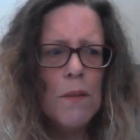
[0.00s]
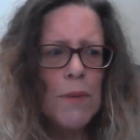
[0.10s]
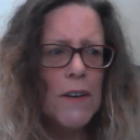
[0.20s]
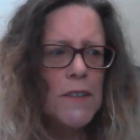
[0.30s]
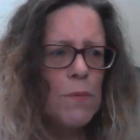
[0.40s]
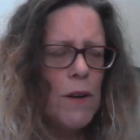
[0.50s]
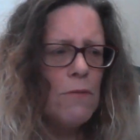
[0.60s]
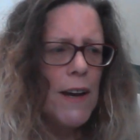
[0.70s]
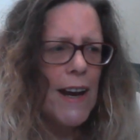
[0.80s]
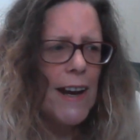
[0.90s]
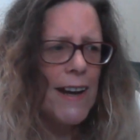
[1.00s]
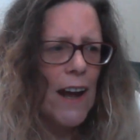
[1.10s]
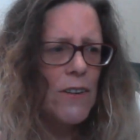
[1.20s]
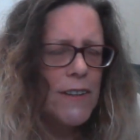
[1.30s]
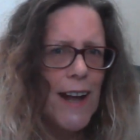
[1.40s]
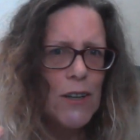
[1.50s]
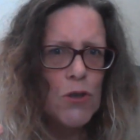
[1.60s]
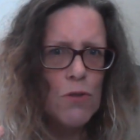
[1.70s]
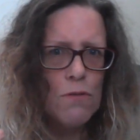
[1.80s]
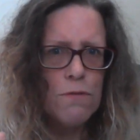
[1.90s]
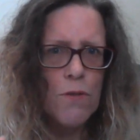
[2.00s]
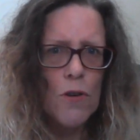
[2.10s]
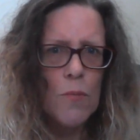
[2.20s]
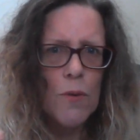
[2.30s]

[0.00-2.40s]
Because when we're in our natural form